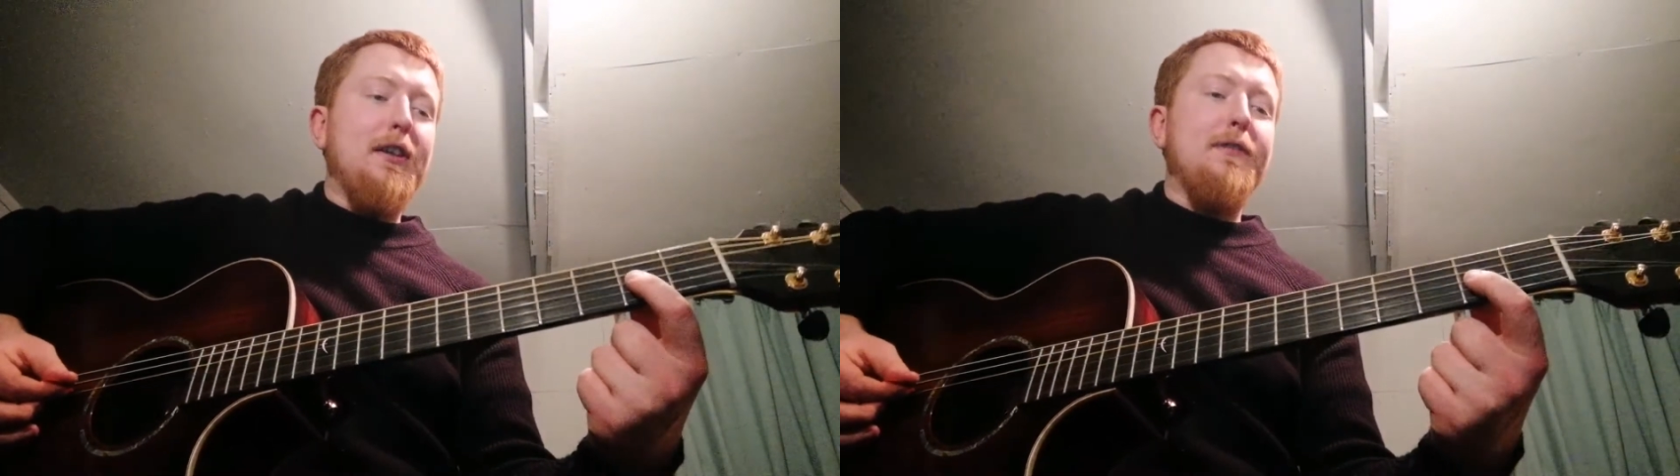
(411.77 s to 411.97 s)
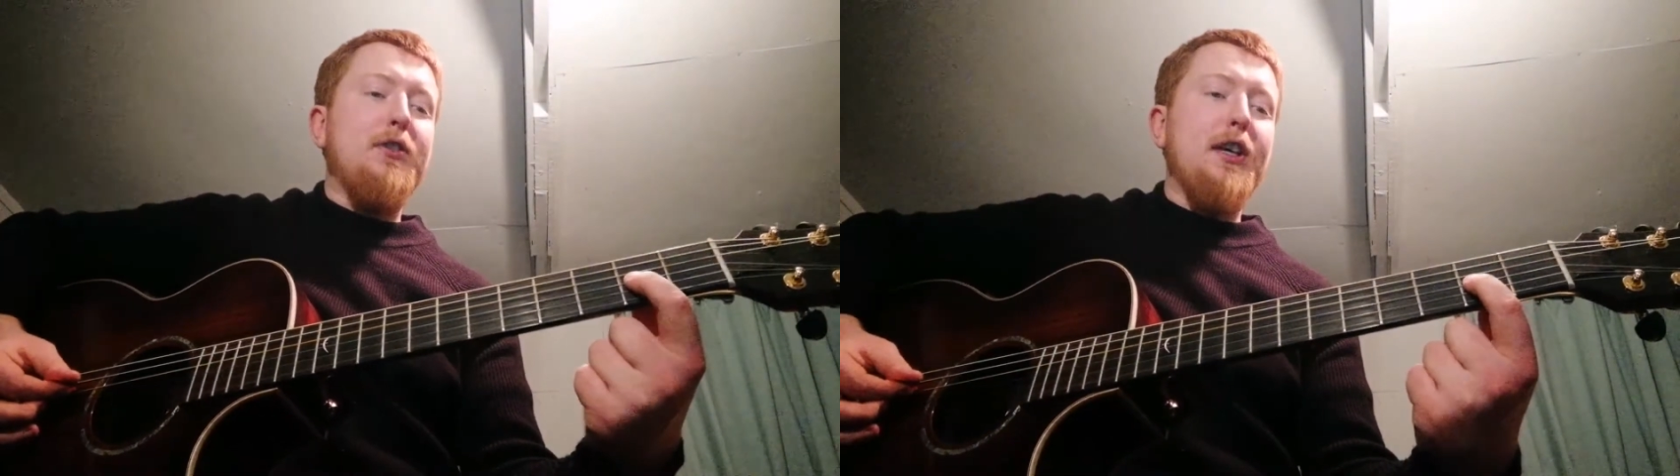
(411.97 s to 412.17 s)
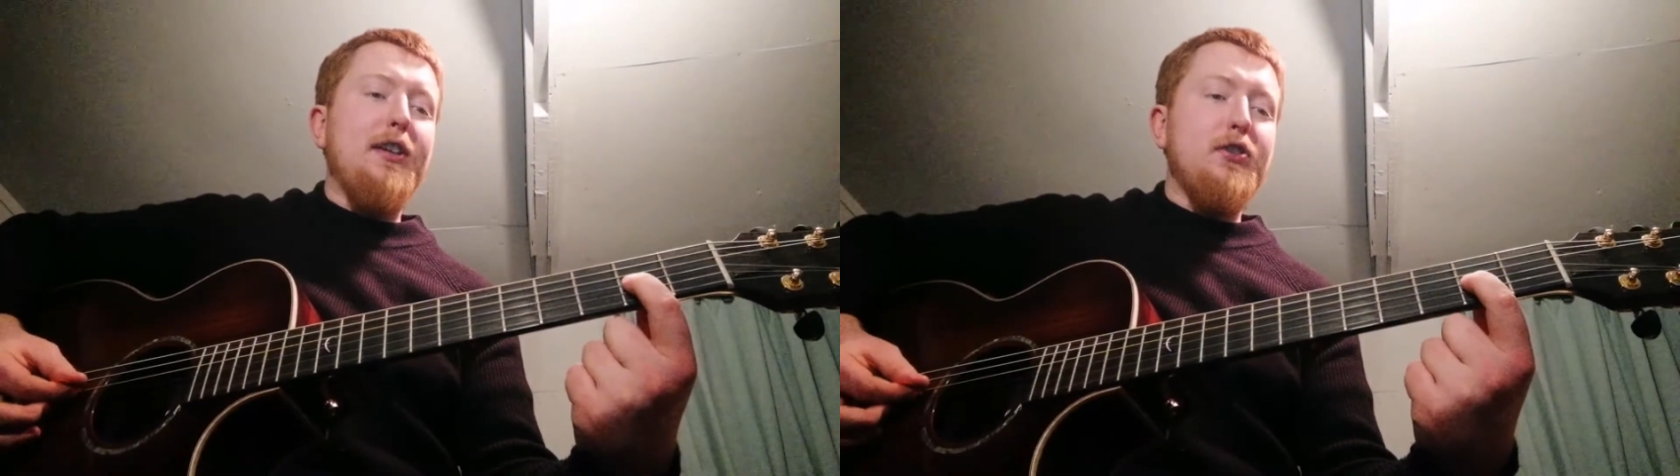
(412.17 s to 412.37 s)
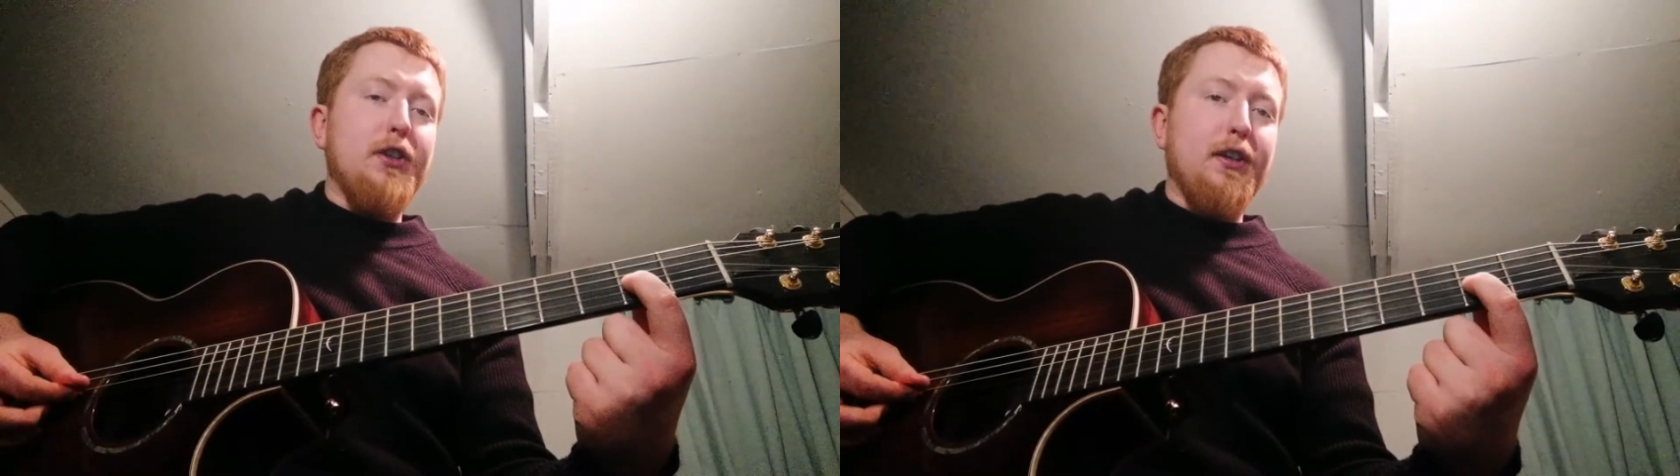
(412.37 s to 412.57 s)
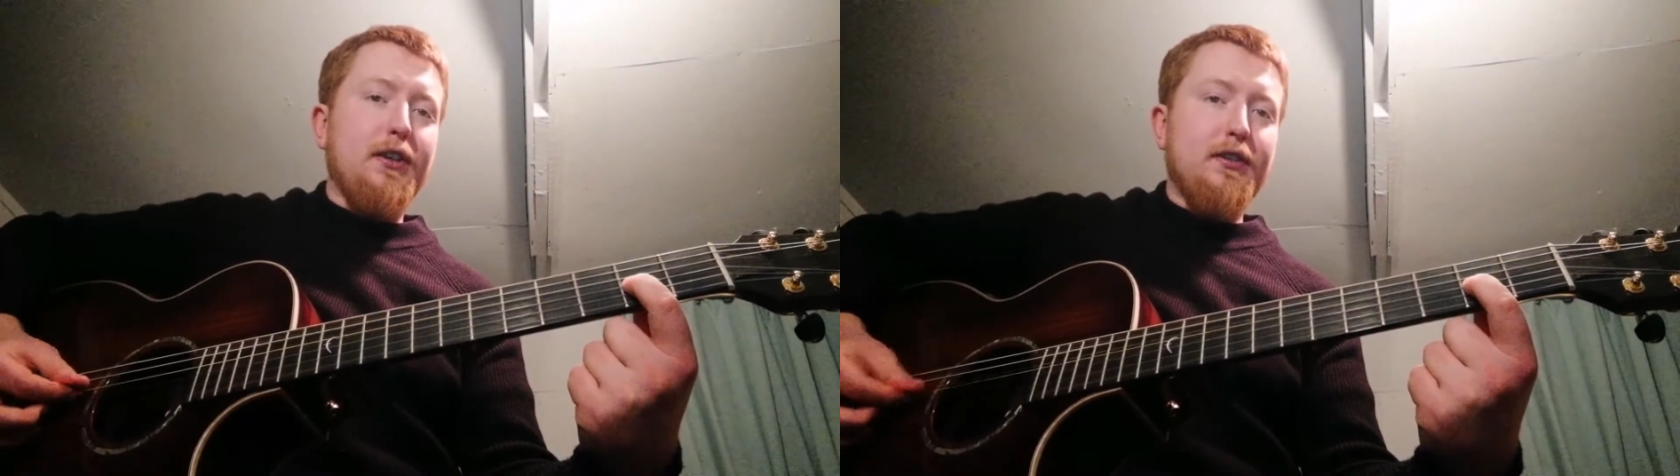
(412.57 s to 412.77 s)
of
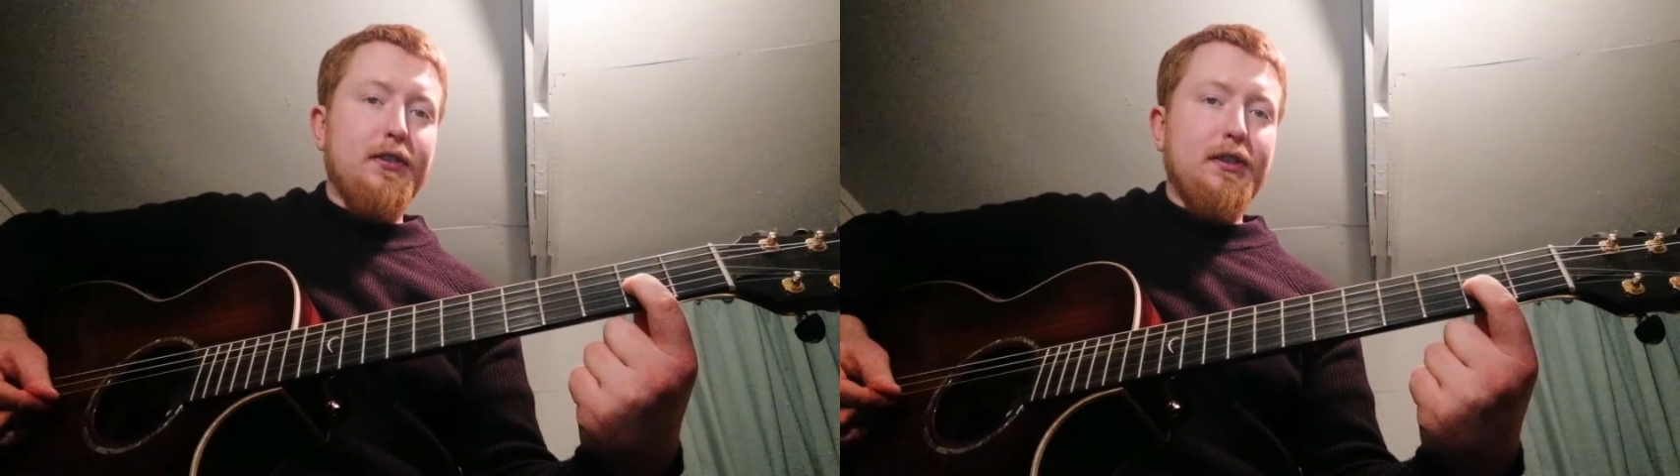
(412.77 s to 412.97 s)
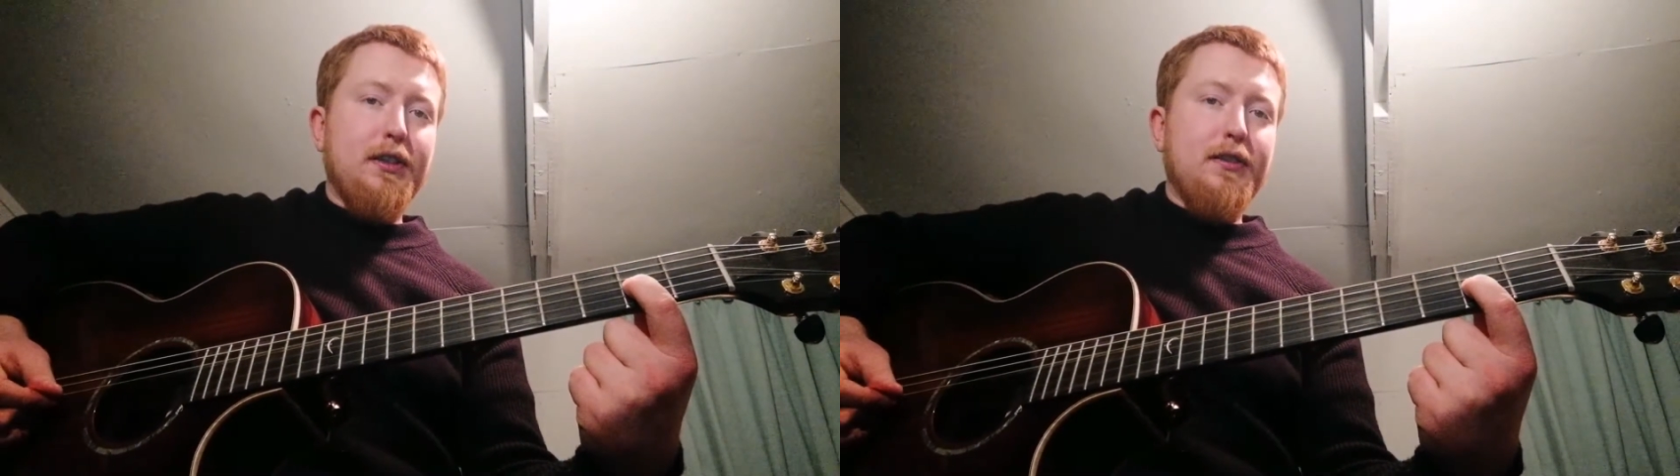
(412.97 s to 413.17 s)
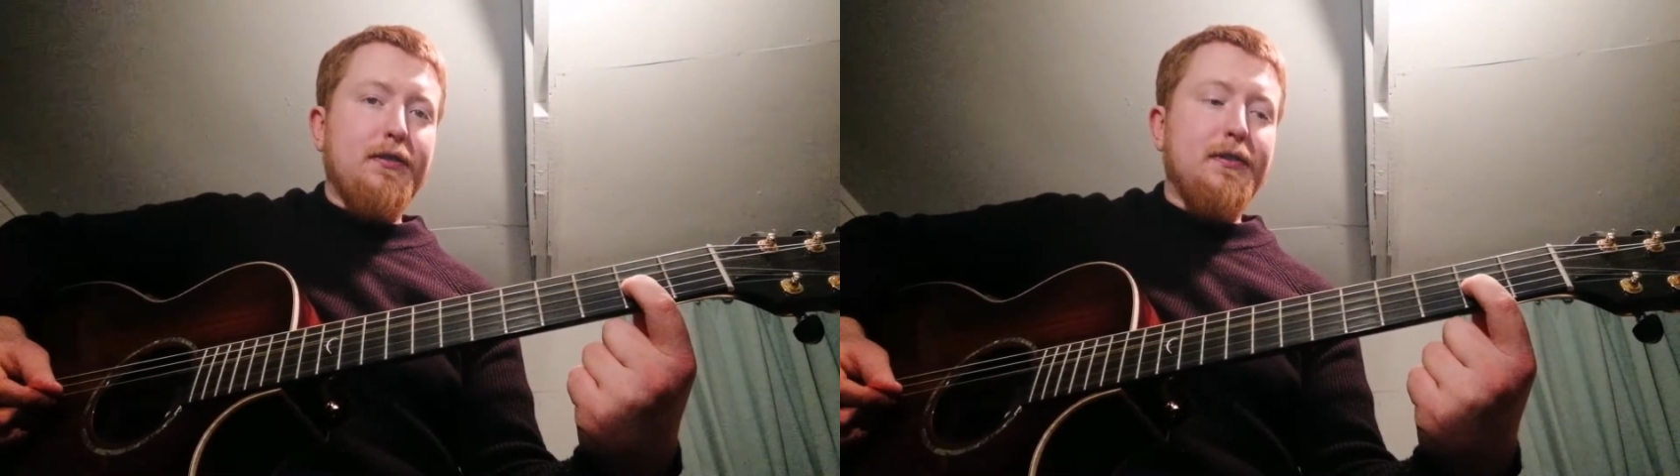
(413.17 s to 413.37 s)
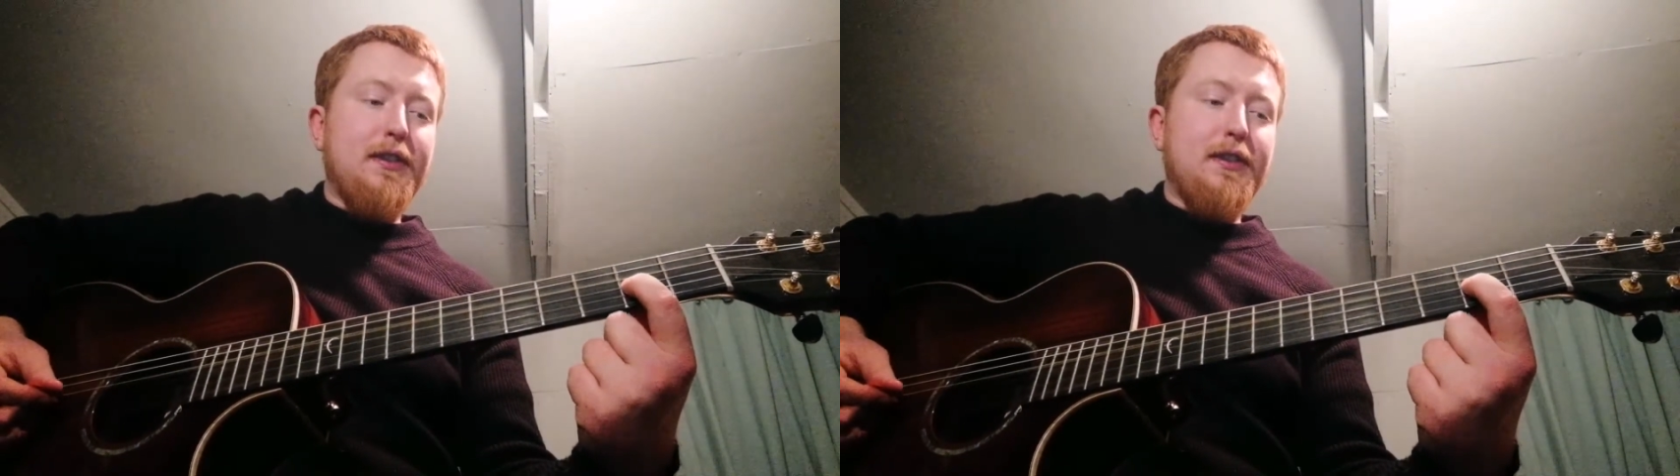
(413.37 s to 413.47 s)
changing from